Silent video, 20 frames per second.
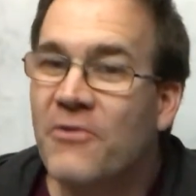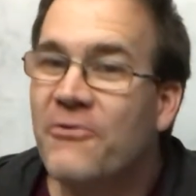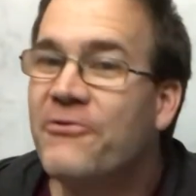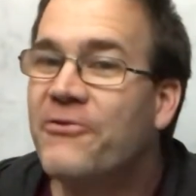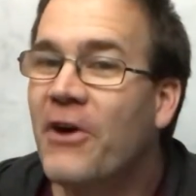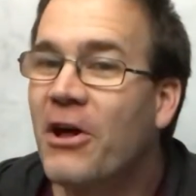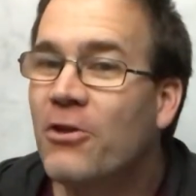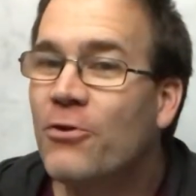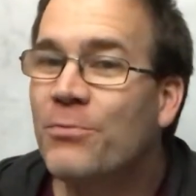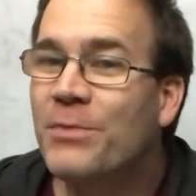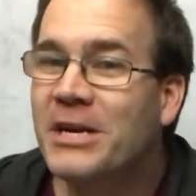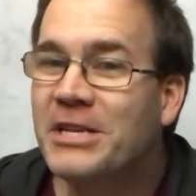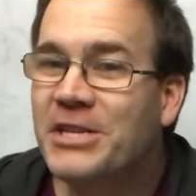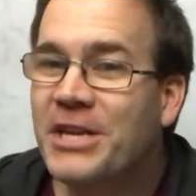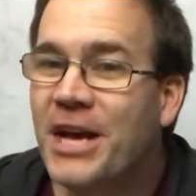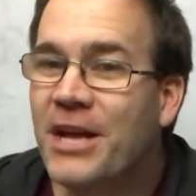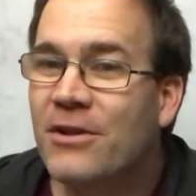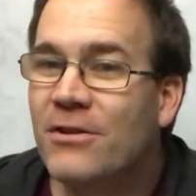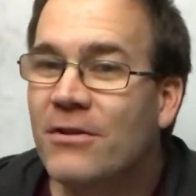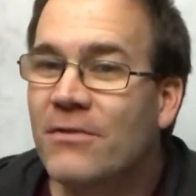Follow my
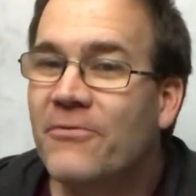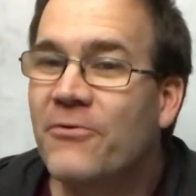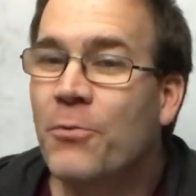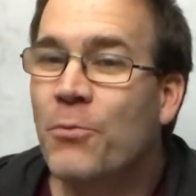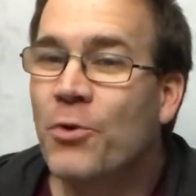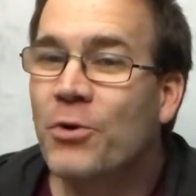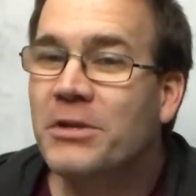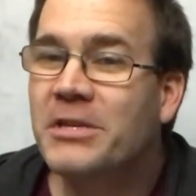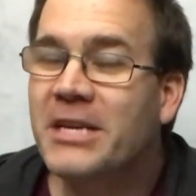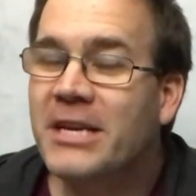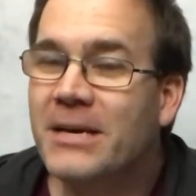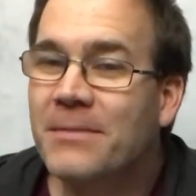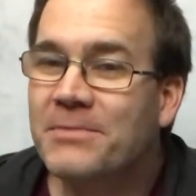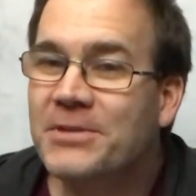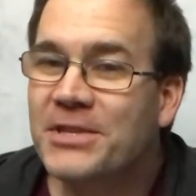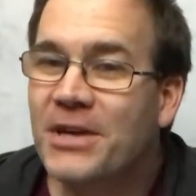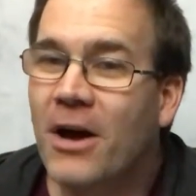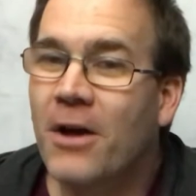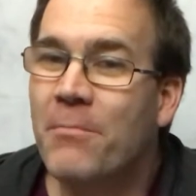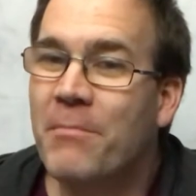channel for more
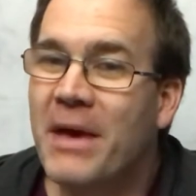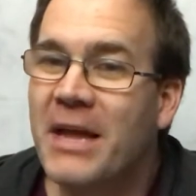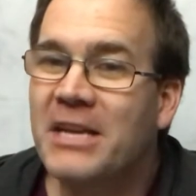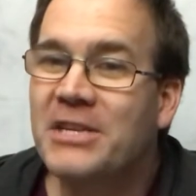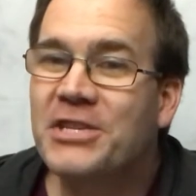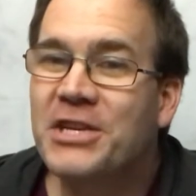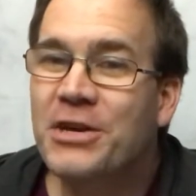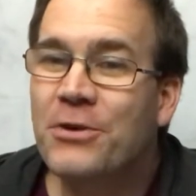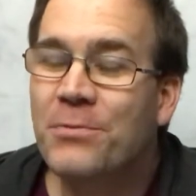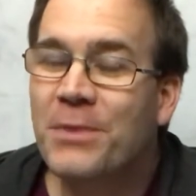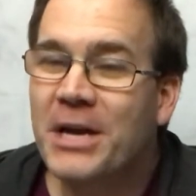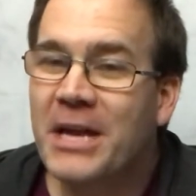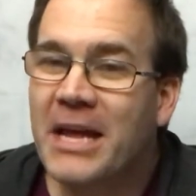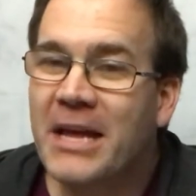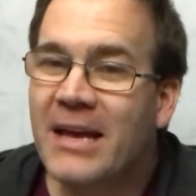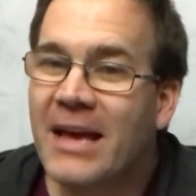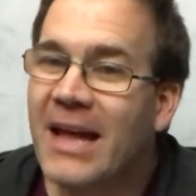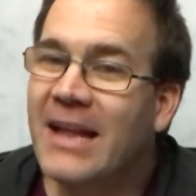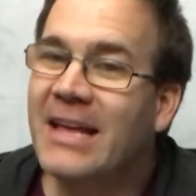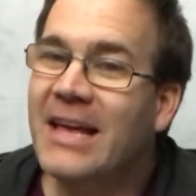tips on managing your
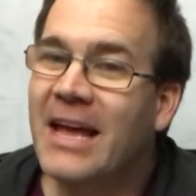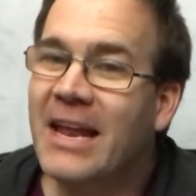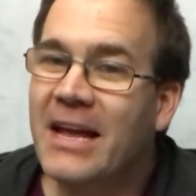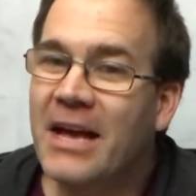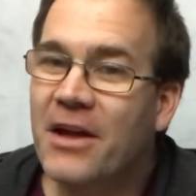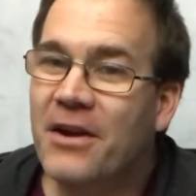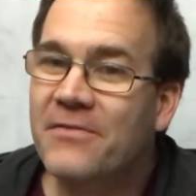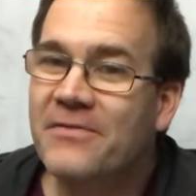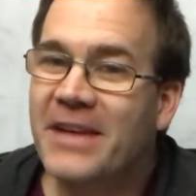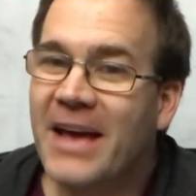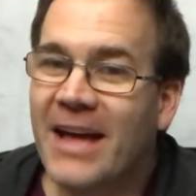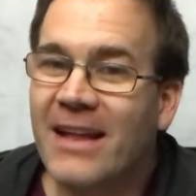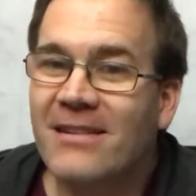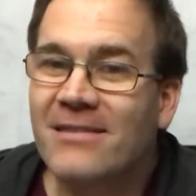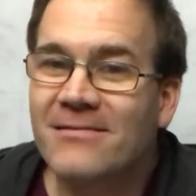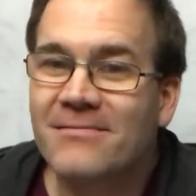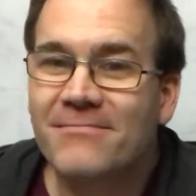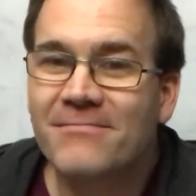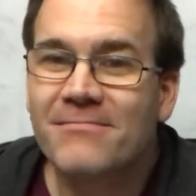money and getting out of debt.